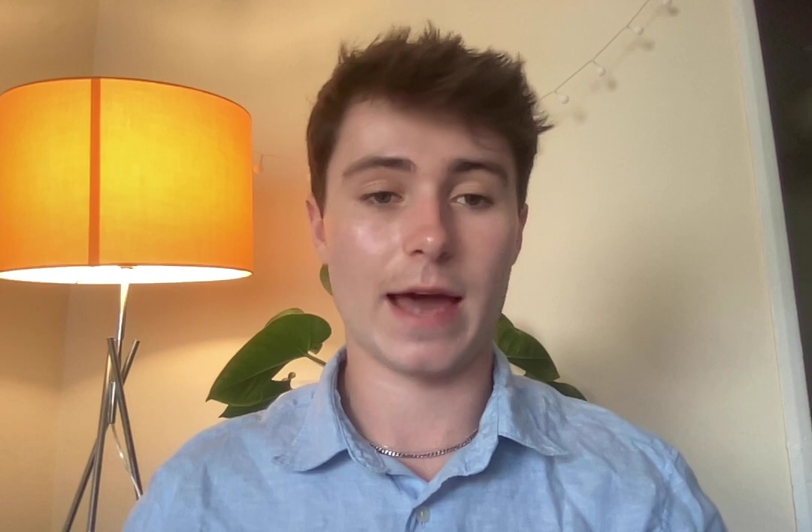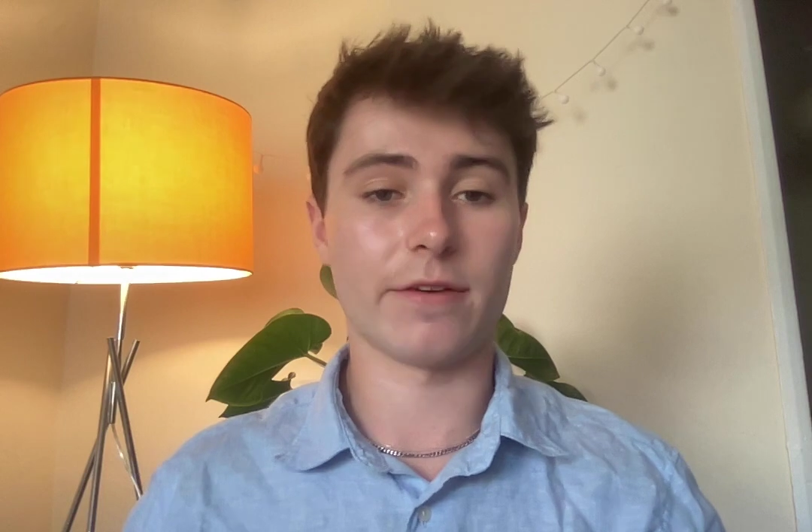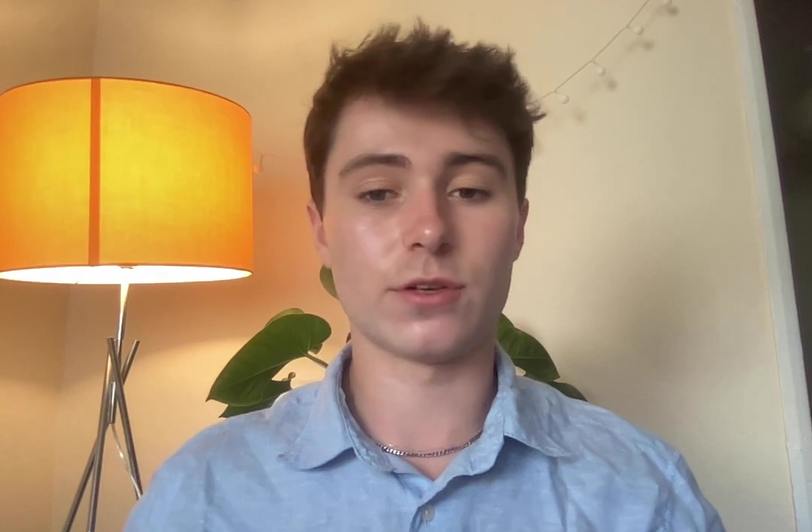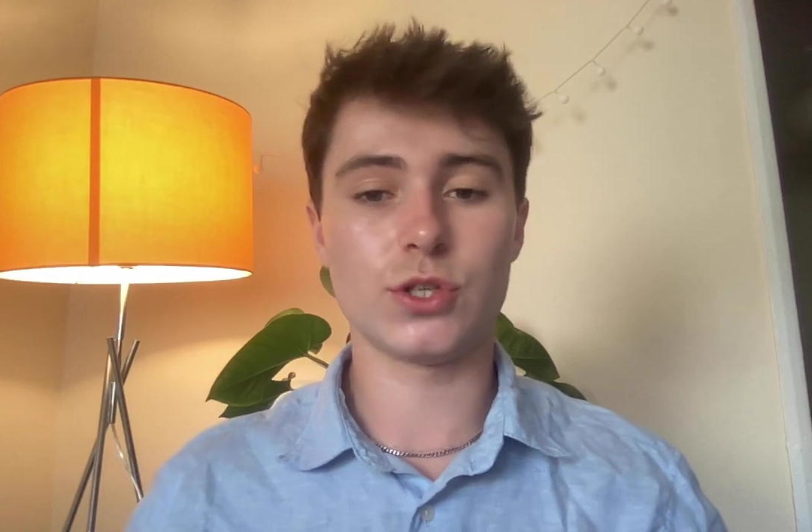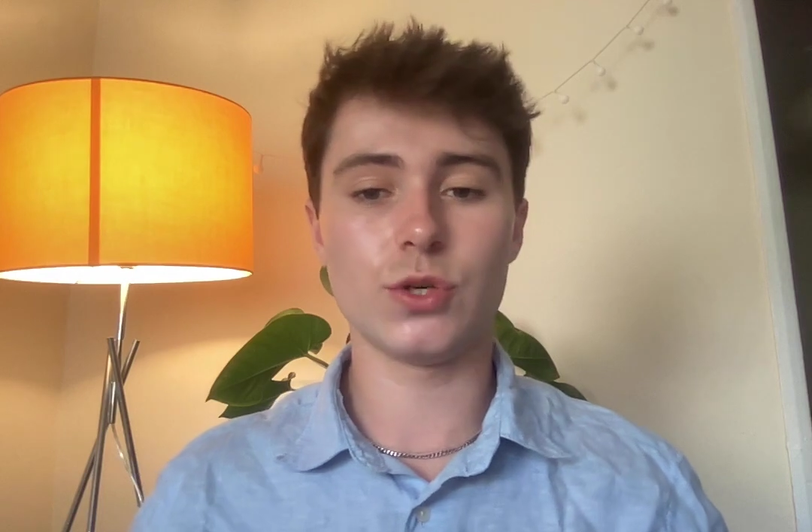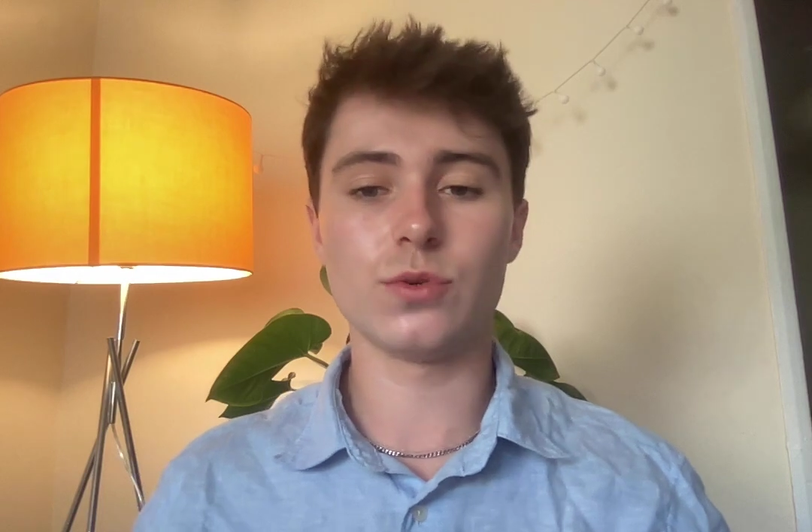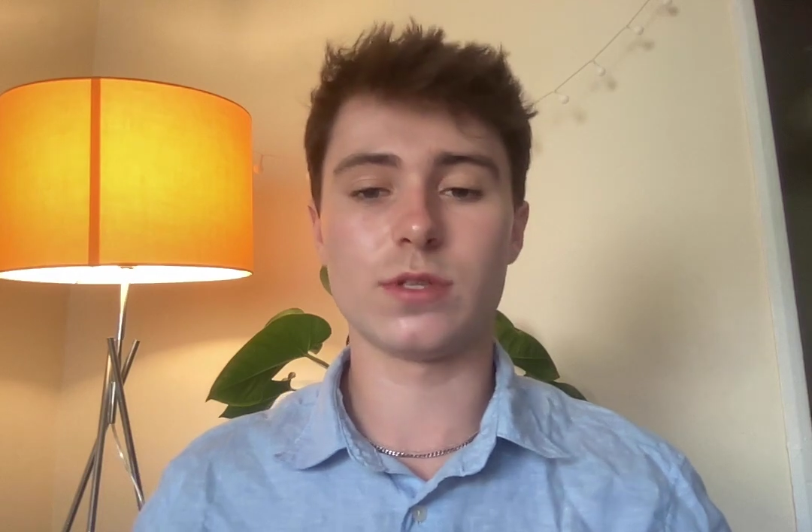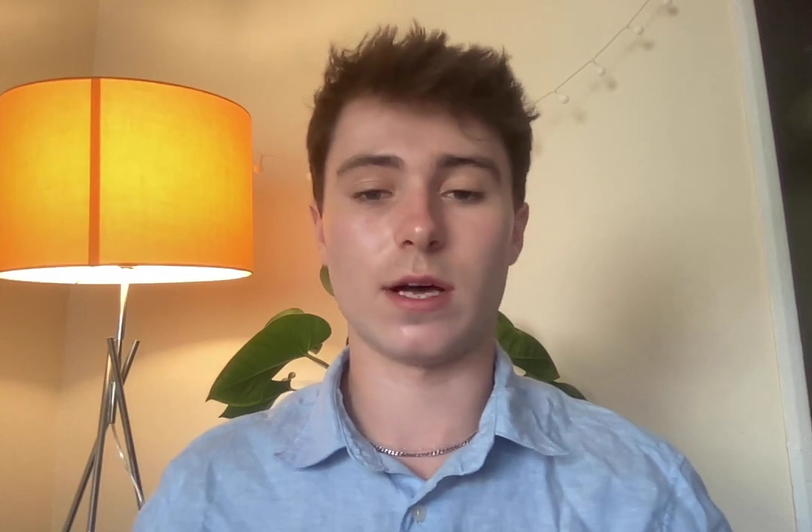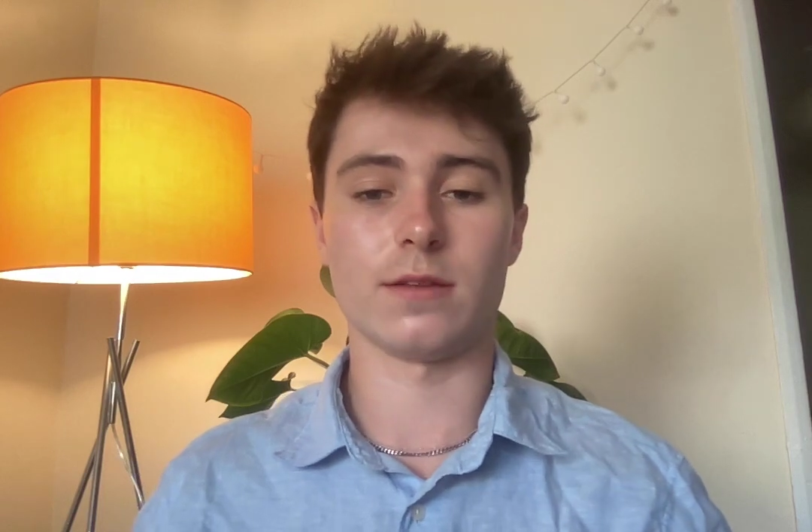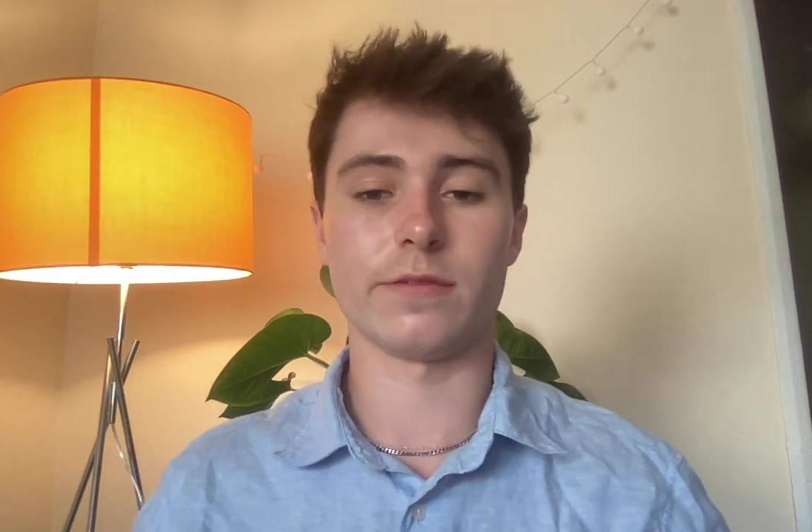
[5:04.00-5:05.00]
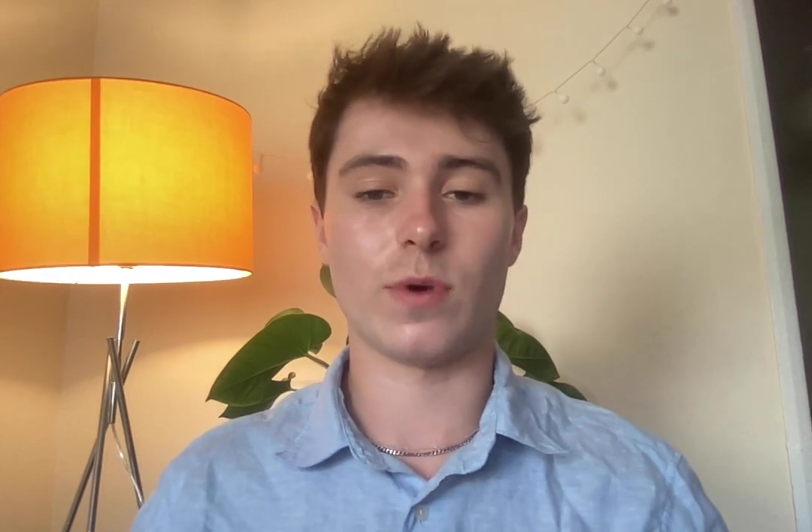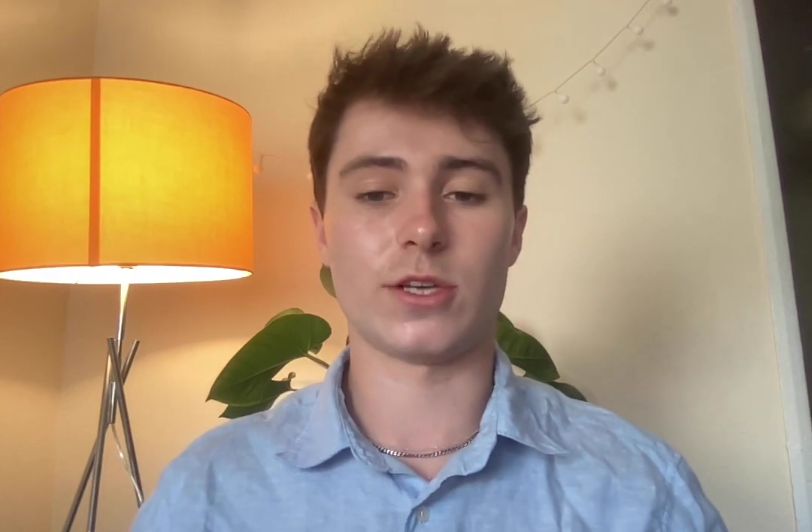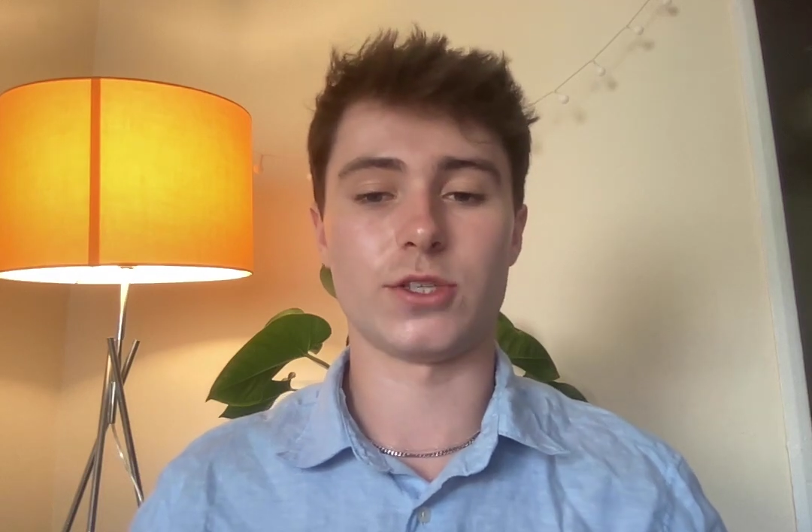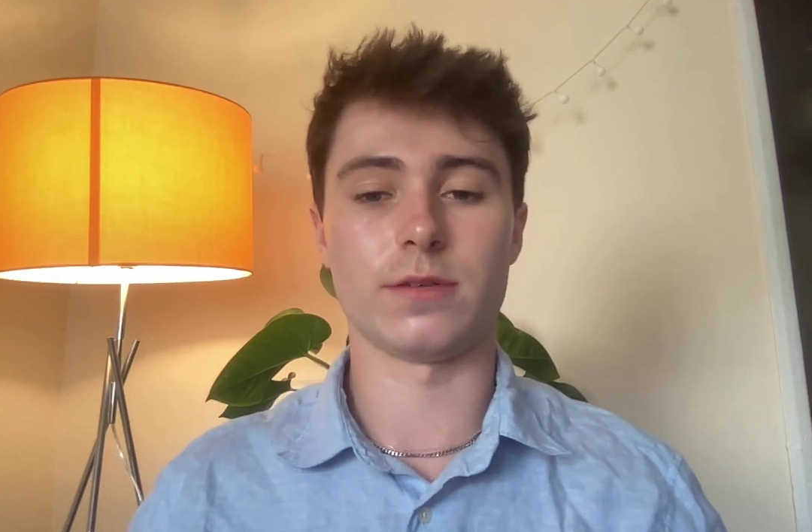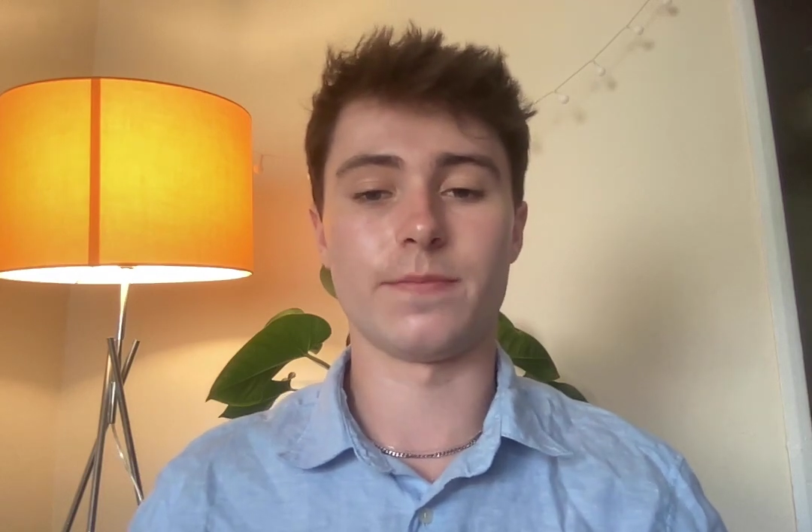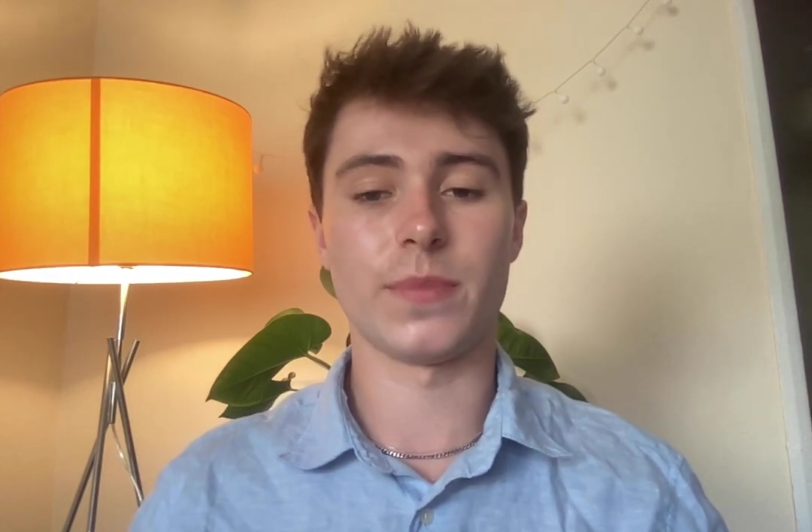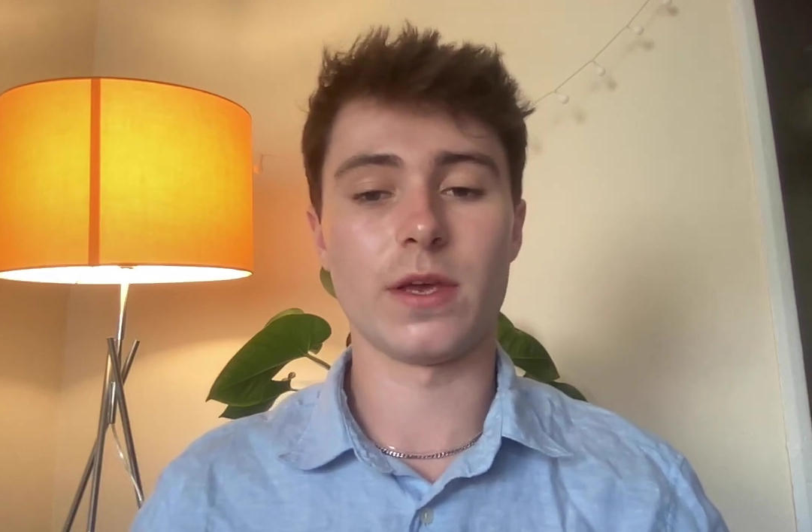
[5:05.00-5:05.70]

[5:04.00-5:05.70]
And there are two styles of question.